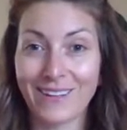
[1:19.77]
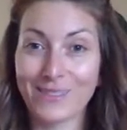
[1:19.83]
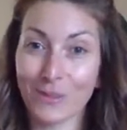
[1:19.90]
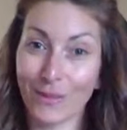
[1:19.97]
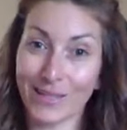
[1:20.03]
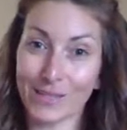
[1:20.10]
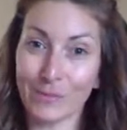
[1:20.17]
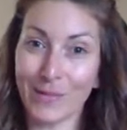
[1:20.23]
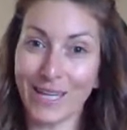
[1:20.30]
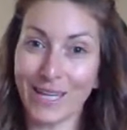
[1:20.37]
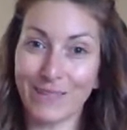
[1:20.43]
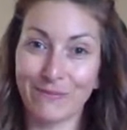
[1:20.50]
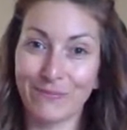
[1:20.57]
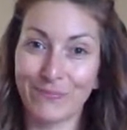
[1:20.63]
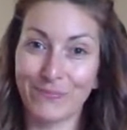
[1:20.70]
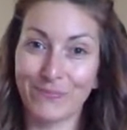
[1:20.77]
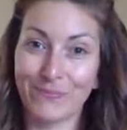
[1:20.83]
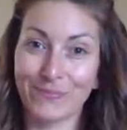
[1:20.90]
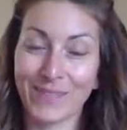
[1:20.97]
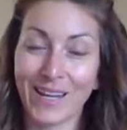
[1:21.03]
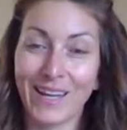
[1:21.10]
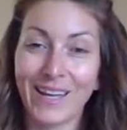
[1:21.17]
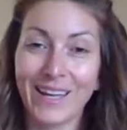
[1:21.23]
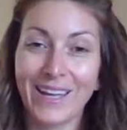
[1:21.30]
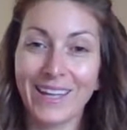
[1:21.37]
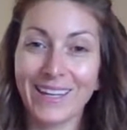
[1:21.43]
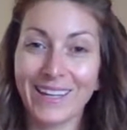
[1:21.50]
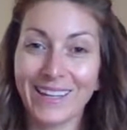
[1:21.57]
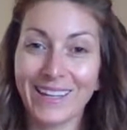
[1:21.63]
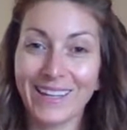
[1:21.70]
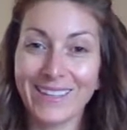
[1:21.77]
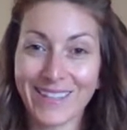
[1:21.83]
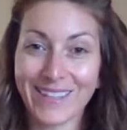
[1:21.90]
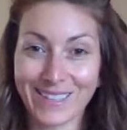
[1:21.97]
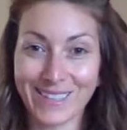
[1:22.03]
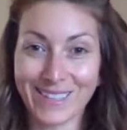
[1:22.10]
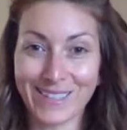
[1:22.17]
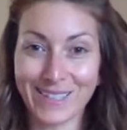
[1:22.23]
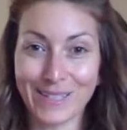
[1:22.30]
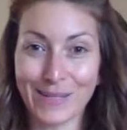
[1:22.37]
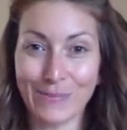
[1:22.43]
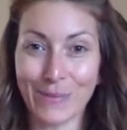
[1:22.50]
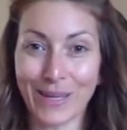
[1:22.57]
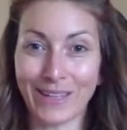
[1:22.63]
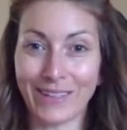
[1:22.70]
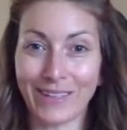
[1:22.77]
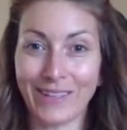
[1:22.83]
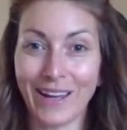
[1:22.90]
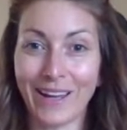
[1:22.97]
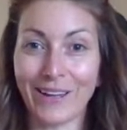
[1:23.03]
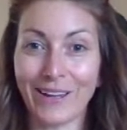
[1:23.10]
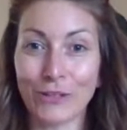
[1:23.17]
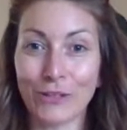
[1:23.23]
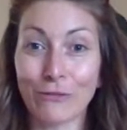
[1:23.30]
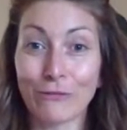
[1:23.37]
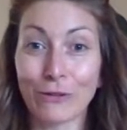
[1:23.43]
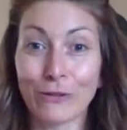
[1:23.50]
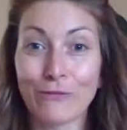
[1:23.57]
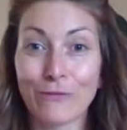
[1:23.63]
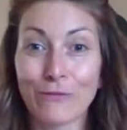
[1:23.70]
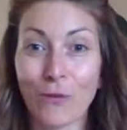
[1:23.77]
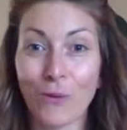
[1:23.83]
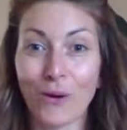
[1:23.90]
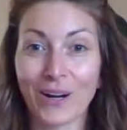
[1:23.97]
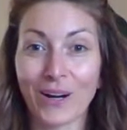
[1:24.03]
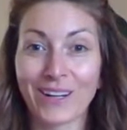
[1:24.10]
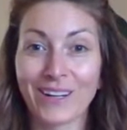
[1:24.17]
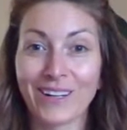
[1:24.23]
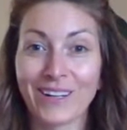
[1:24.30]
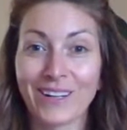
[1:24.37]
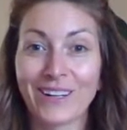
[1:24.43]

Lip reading: So let's begin. Take a deep inhale for 4,